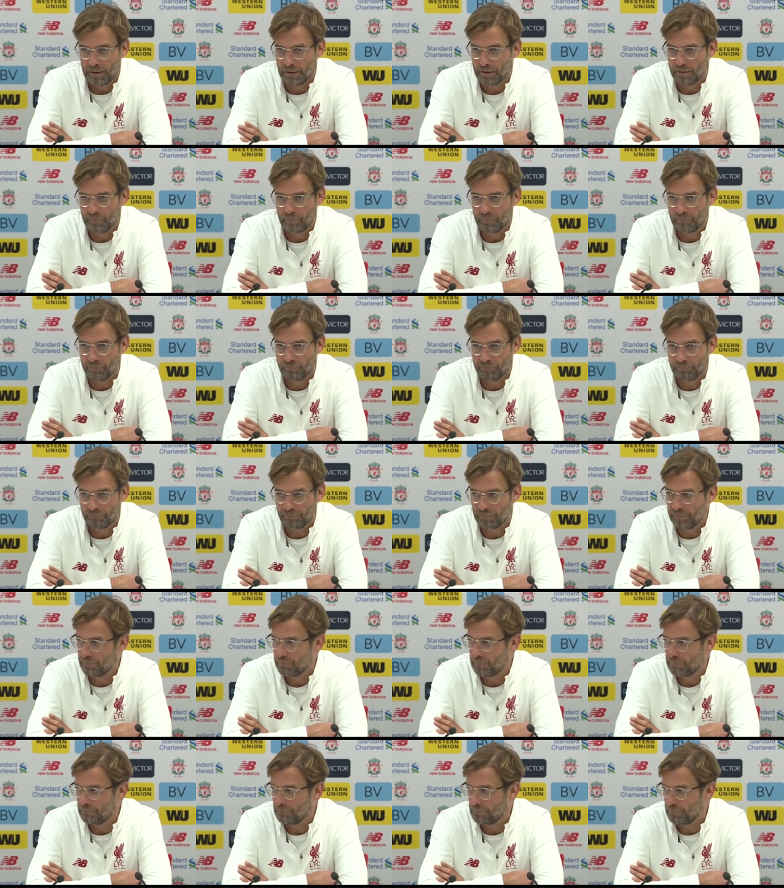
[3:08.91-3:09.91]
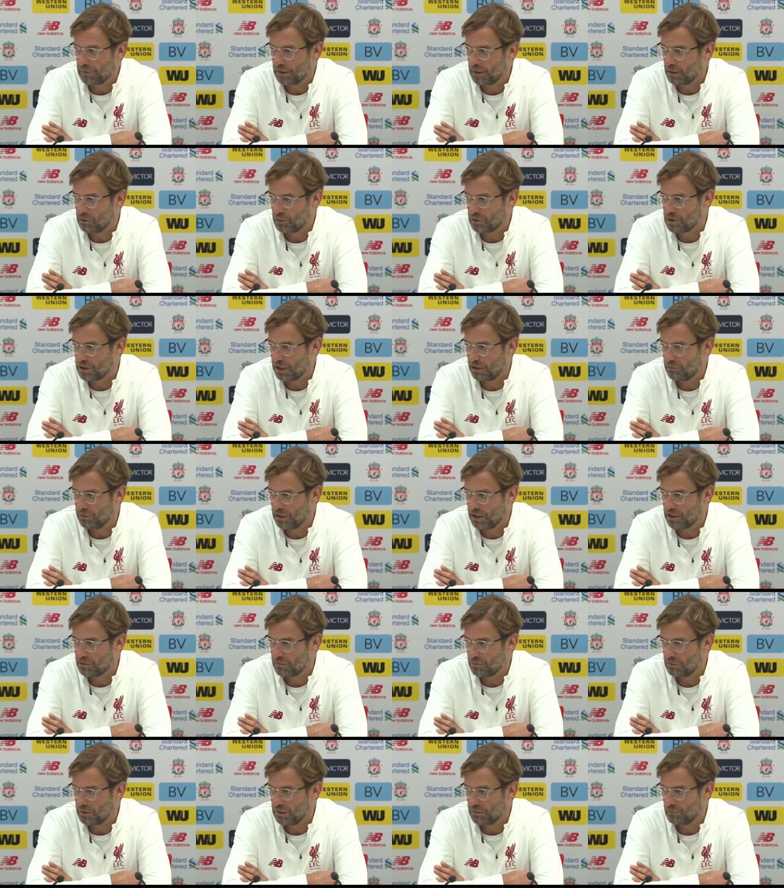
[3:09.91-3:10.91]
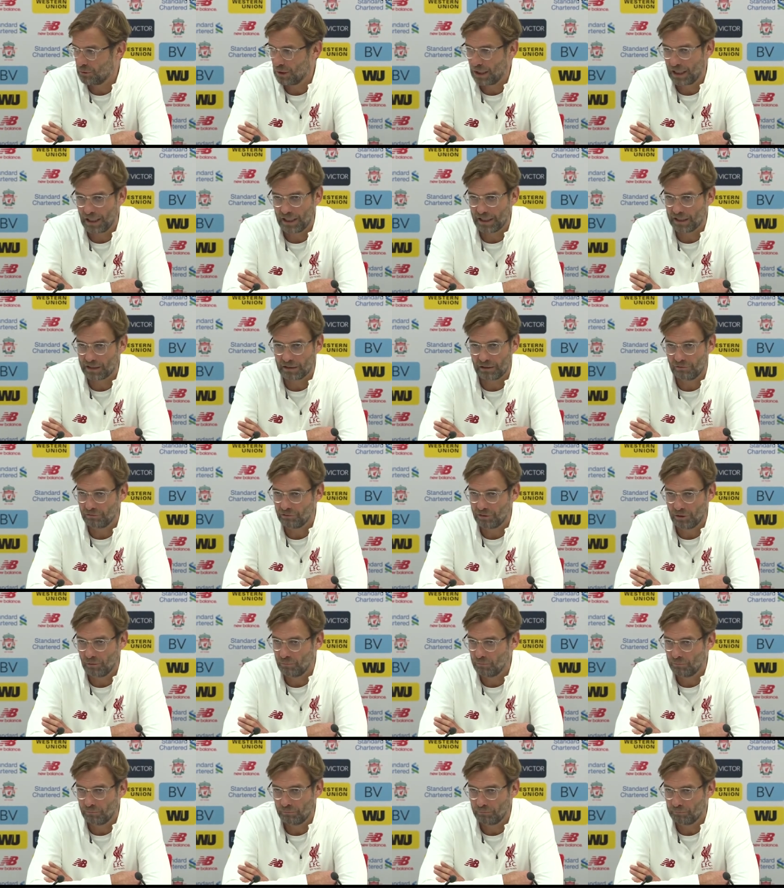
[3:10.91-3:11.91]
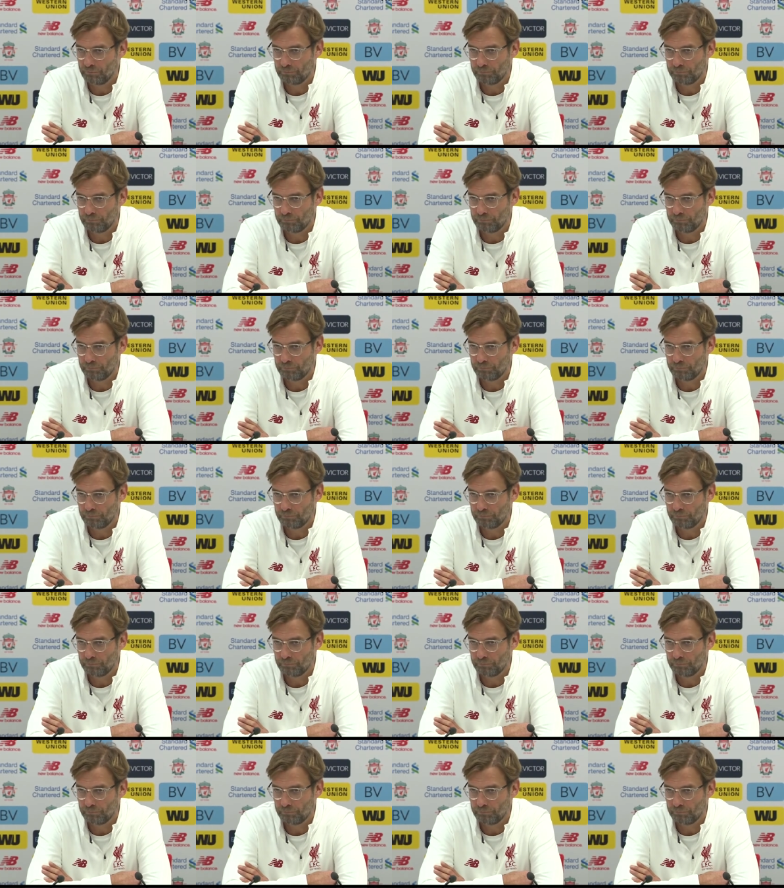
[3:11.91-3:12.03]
I could say we are active now.